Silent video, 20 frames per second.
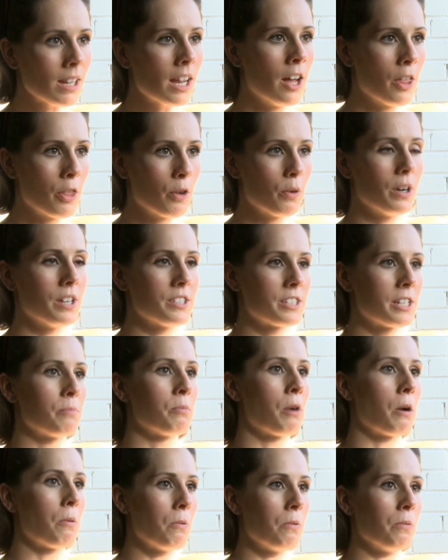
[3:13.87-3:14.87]
Otherwise, I'd
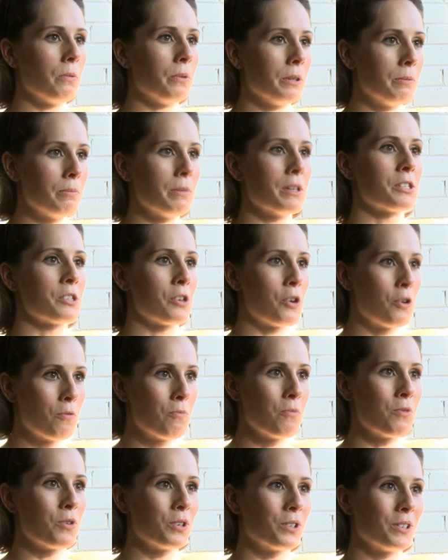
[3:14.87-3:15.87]
probably miss home
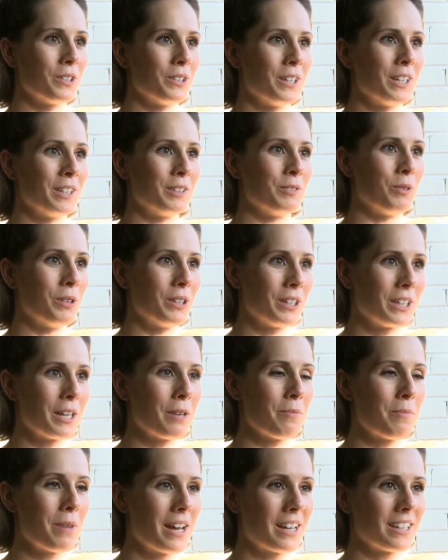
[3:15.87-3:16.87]
more and want to
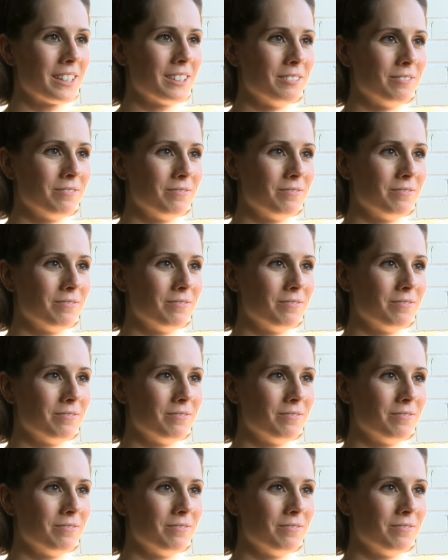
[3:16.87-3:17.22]
get back.